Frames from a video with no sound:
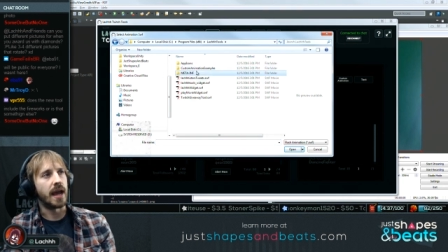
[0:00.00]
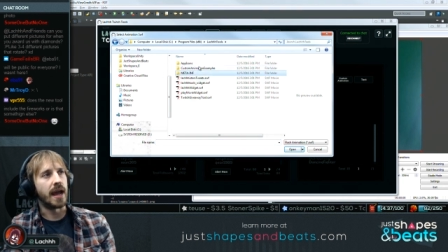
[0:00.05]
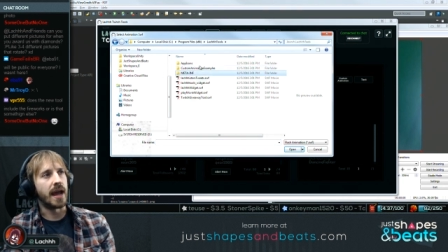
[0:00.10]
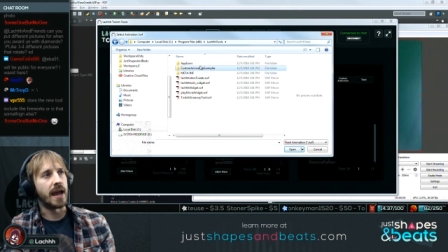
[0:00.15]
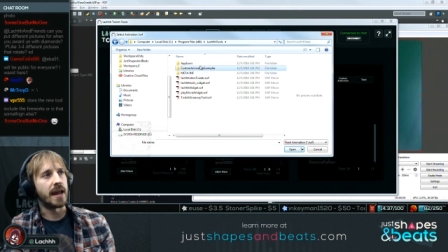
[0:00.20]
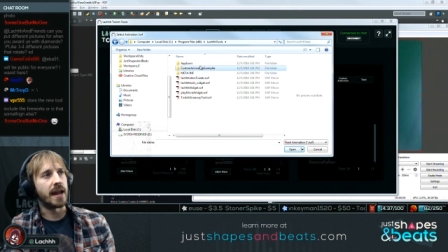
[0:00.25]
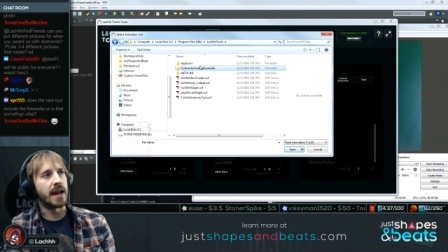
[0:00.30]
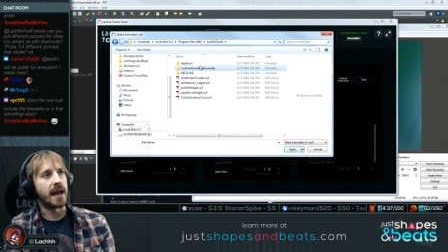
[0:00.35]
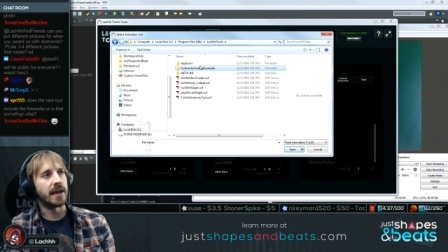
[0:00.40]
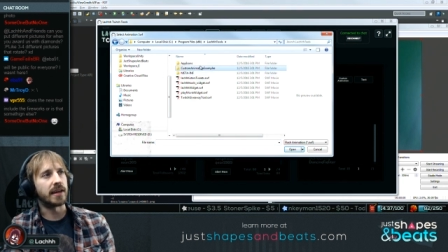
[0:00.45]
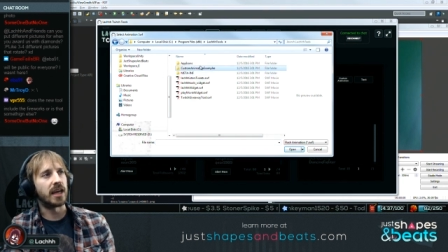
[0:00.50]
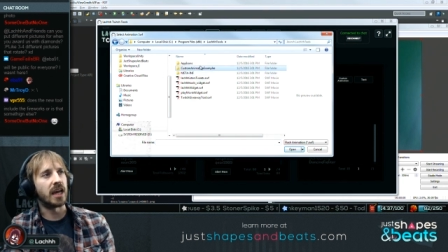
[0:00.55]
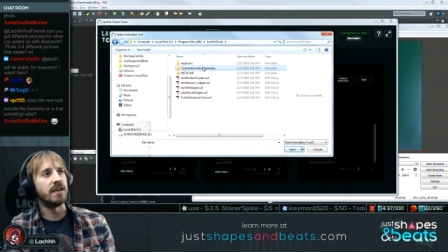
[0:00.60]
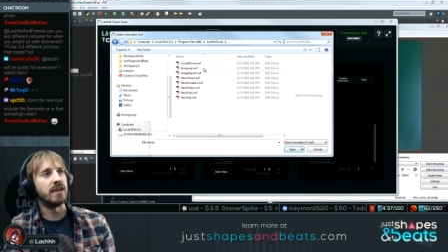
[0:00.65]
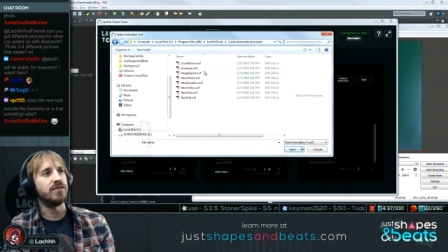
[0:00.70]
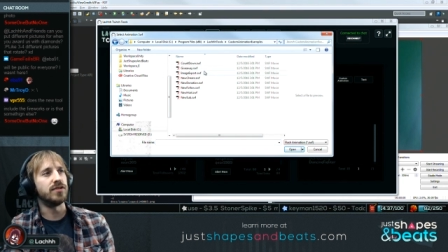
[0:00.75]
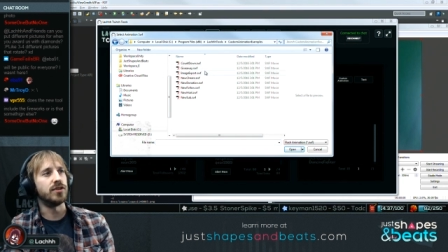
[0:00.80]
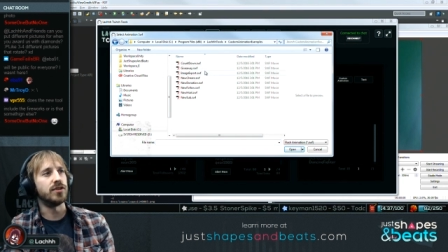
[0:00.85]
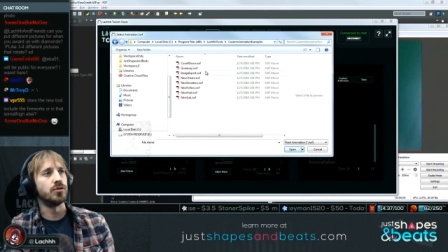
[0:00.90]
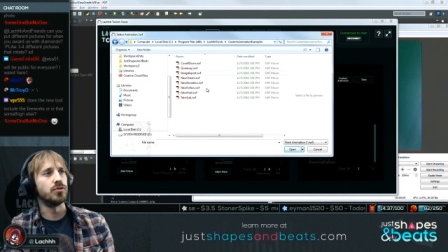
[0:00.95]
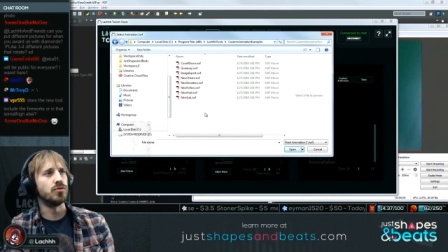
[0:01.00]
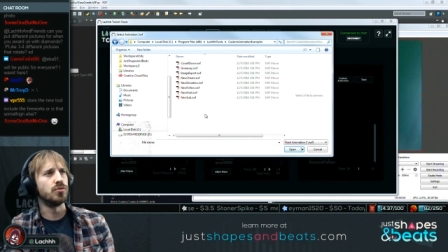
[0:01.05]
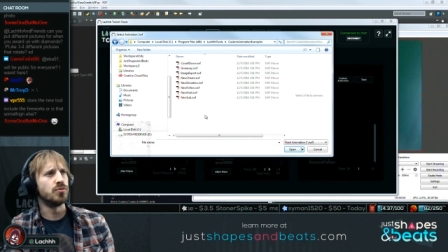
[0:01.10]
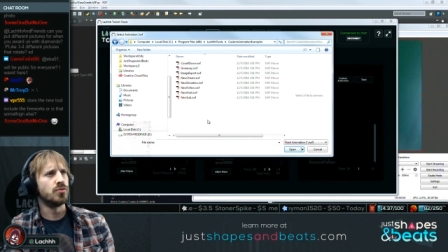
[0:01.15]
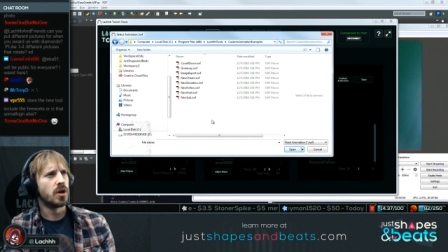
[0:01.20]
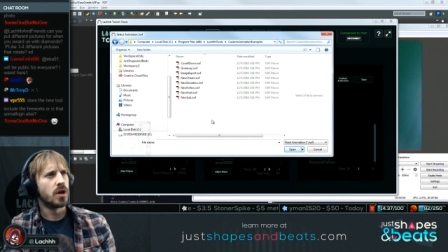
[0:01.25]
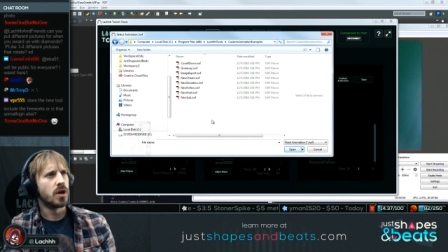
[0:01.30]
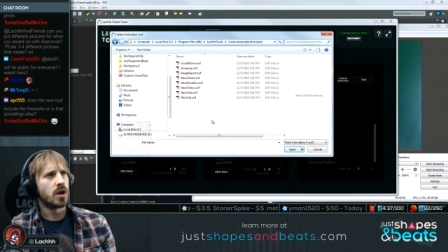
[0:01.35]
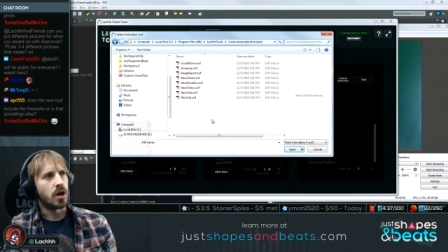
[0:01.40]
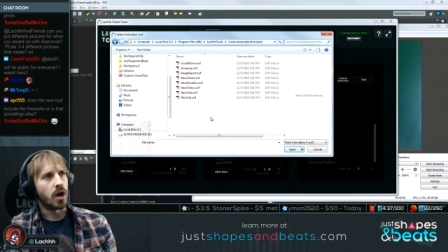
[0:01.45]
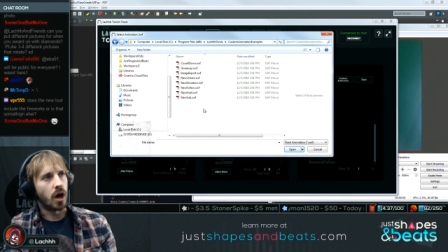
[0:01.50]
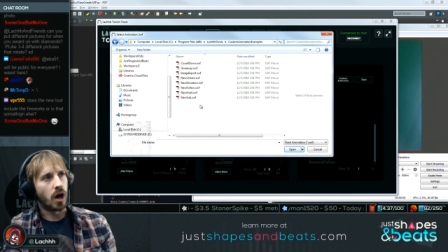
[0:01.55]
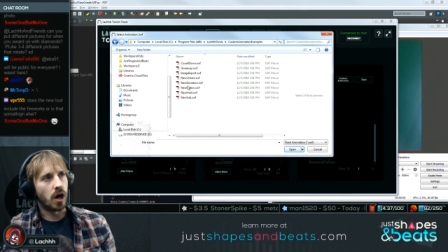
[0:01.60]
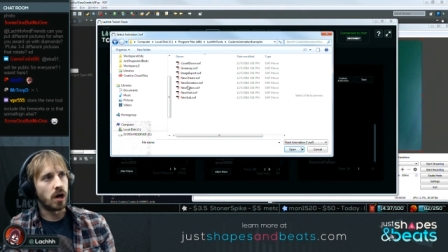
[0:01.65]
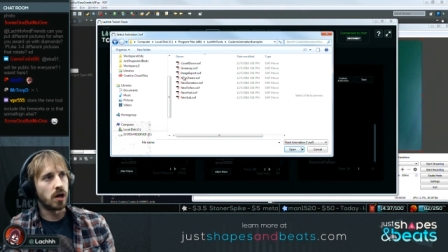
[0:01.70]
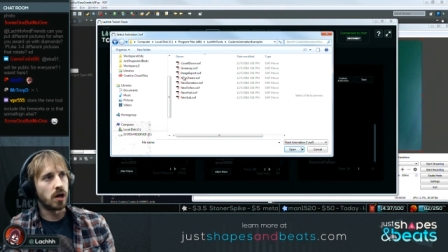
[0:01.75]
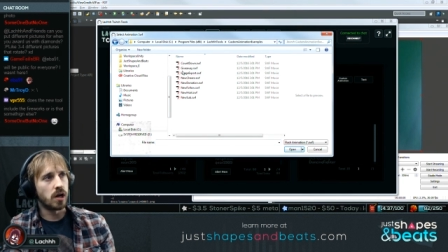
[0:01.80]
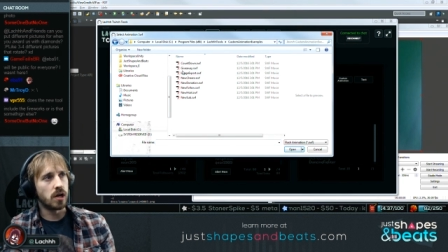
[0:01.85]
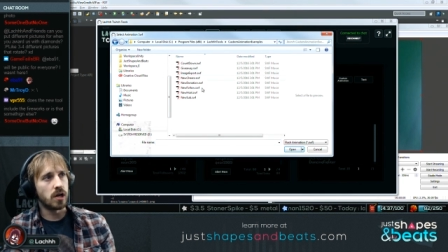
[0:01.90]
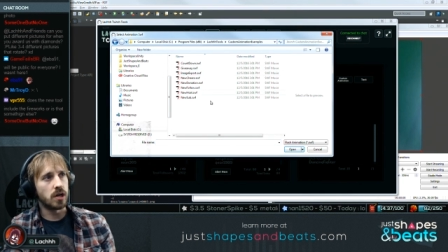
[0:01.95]
And I gave you
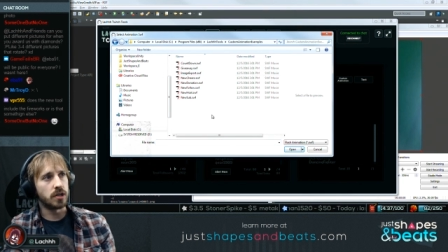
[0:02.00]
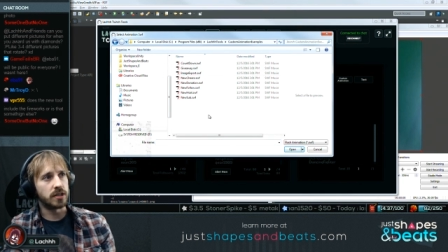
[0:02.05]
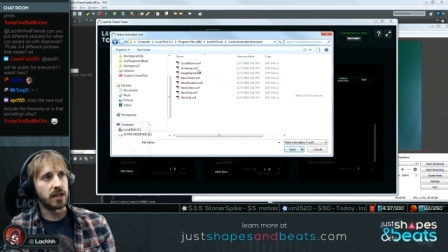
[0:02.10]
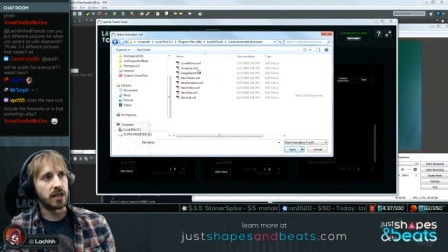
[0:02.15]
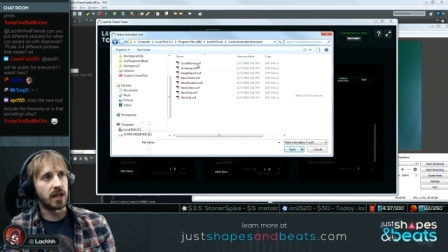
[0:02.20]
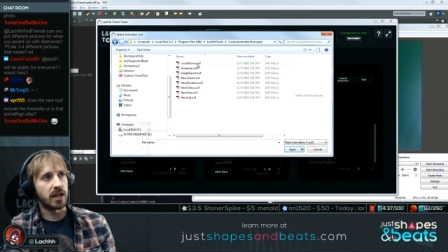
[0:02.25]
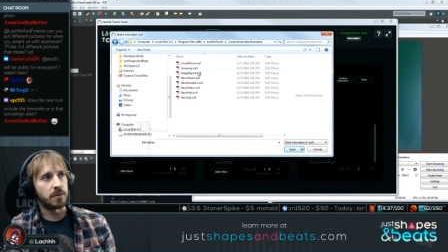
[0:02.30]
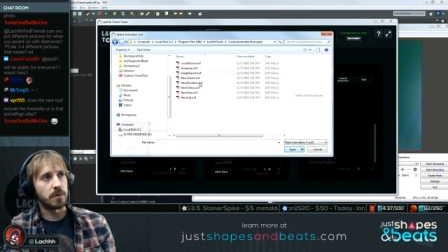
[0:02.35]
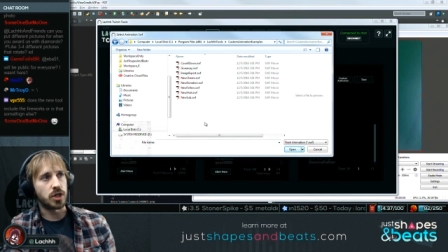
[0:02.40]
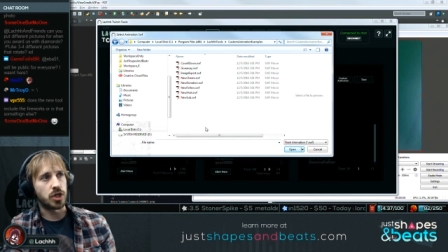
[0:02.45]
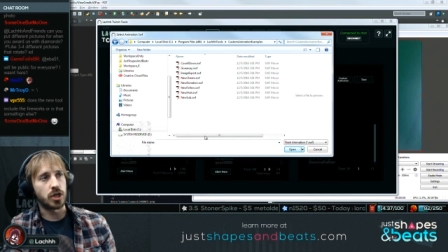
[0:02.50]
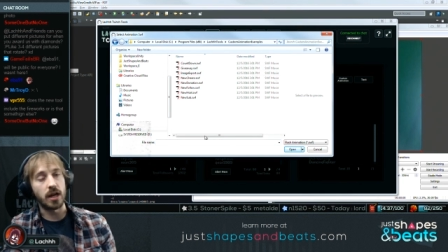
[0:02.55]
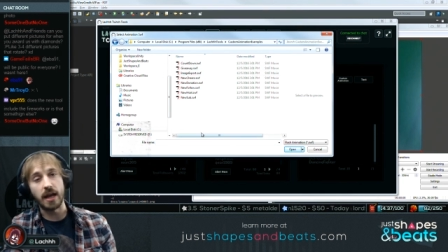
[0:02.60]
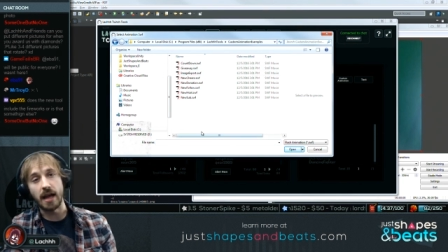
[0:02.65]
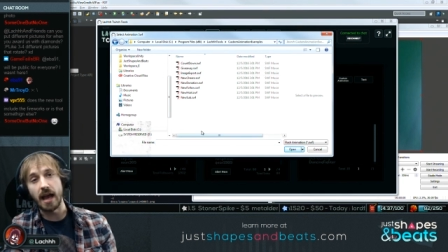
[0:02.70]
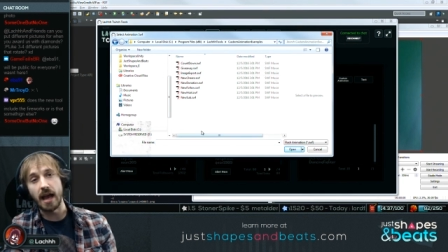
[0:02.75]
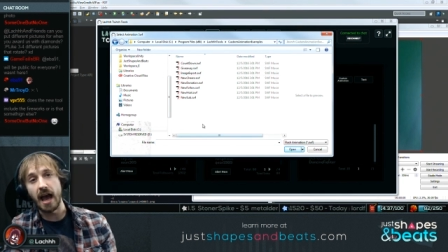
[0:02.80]
all the animation that I